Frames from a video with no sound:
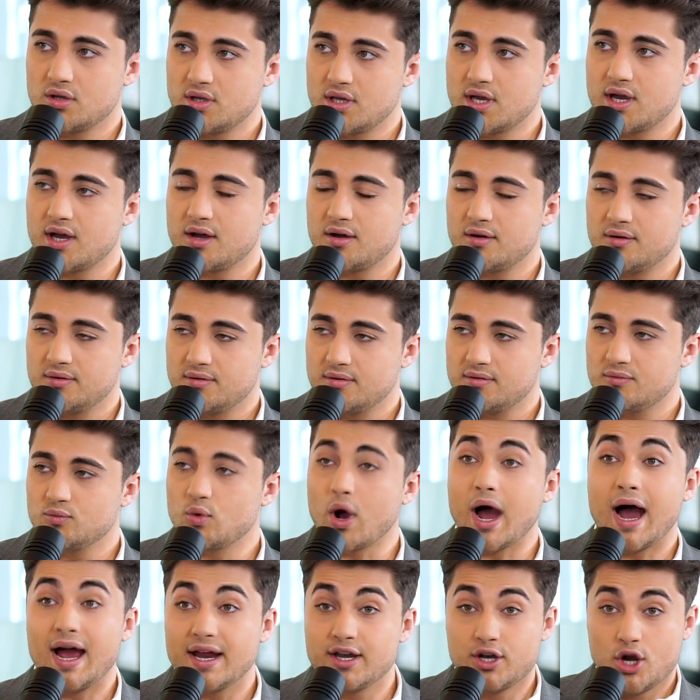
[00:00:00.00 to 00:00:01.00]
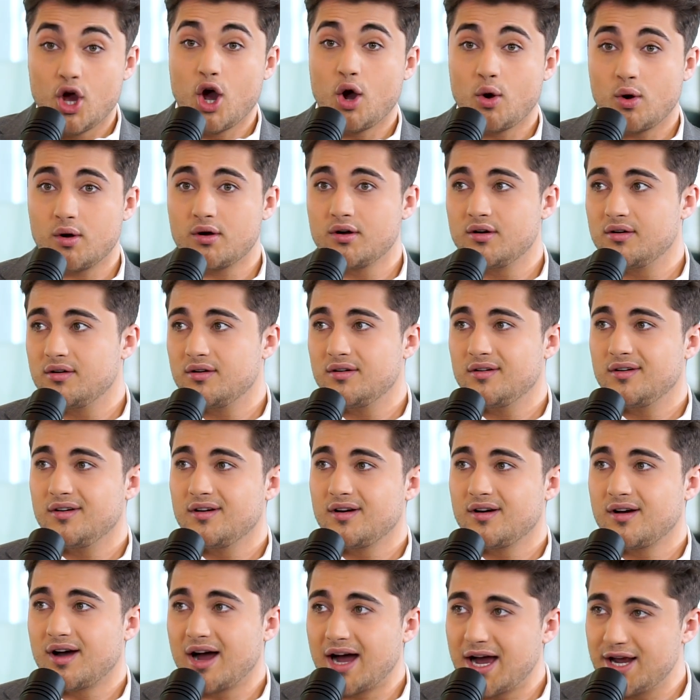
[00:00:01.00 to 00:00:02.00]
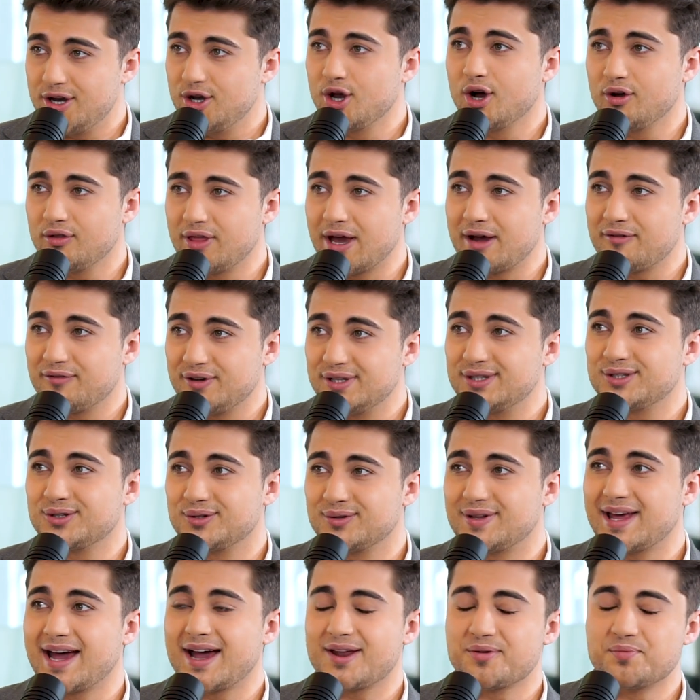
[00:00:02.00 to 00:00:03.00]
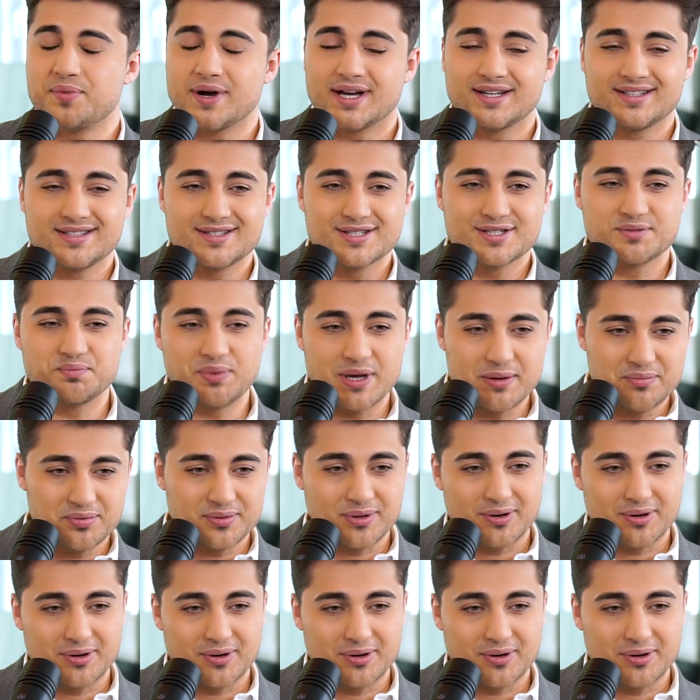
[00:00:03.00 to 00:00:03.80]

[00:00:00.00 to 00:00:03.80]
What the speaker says: Yeah. Well, I know. I know that we do that, but just people